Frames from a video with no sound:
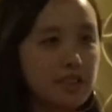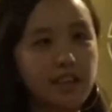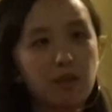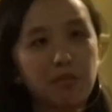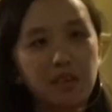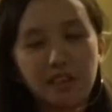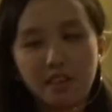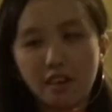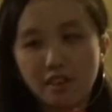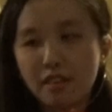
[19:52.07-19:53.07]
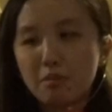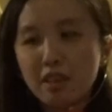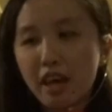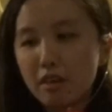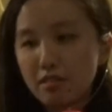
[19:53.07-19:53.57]
It can be
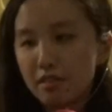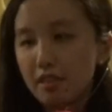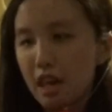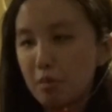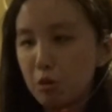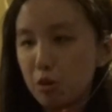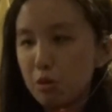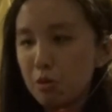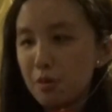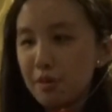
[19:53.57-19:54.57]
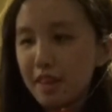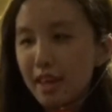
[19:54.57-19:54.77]
something else, up to you.